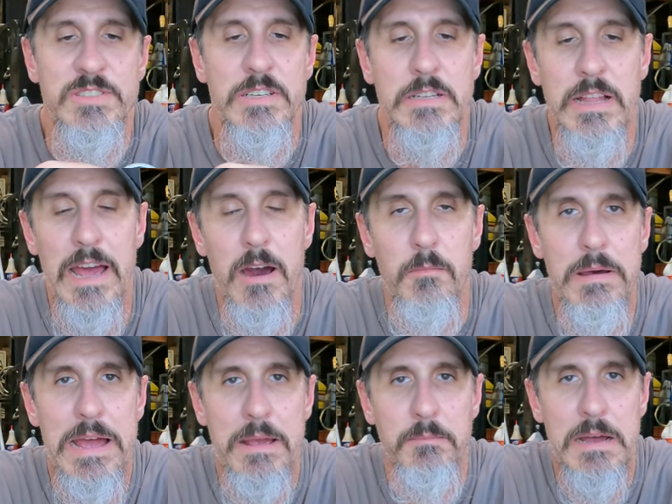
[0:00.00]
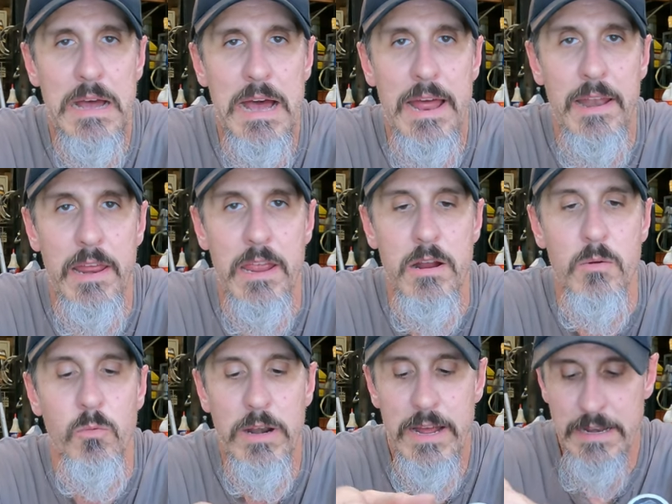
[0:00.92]
seal out back behind here,
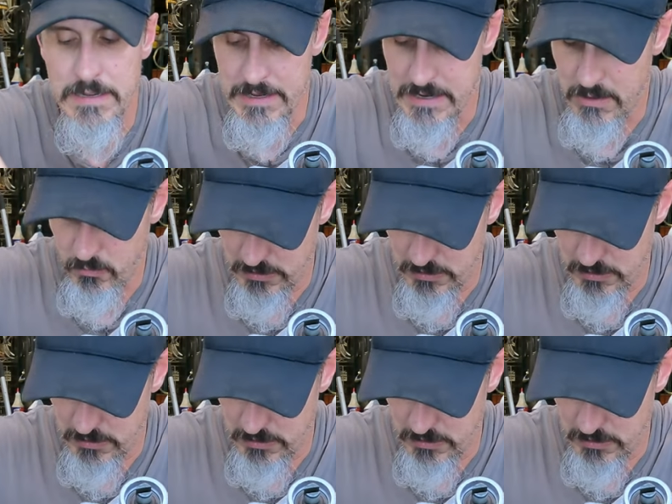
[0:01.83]
what I did